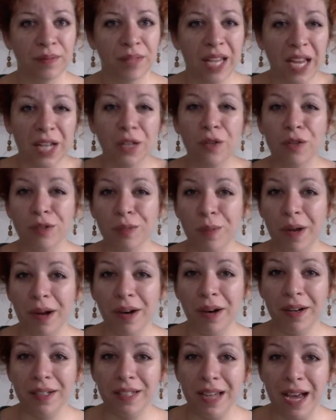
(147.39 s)
Can you
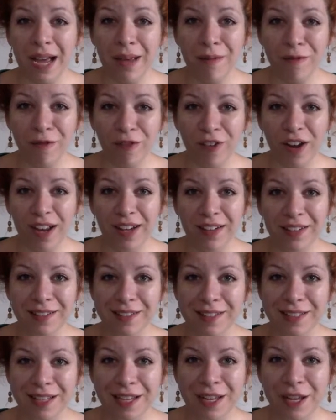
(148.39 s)
spare a dime,
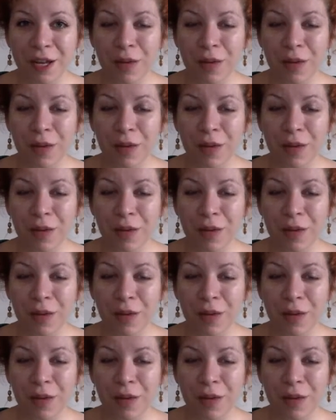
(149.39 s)
friends?